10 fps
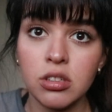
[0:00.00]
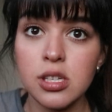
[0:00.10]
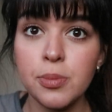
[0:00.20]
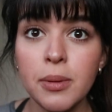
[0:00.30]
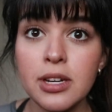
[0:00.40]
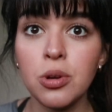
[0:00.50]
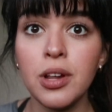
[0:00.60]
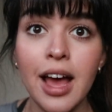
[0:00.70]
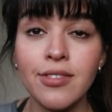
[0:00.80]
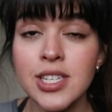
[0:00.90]
That's pretty much all
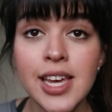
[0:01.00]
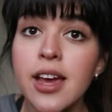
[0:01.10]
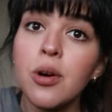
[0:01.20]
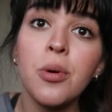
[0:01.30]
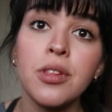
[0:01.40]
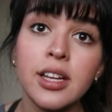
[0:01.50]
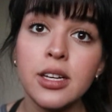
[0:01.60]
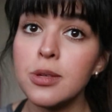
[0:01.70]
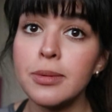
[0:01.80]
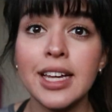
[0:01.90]
I have to say. All the
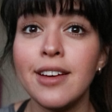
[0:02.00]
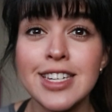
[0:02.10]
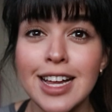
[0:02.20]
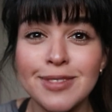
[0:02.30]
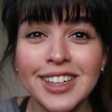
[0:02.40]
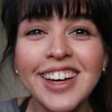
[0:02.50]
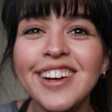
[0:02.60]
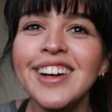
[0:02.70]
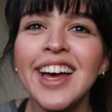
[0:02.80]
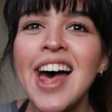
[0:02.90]
links will be left down
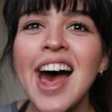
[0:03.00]
below.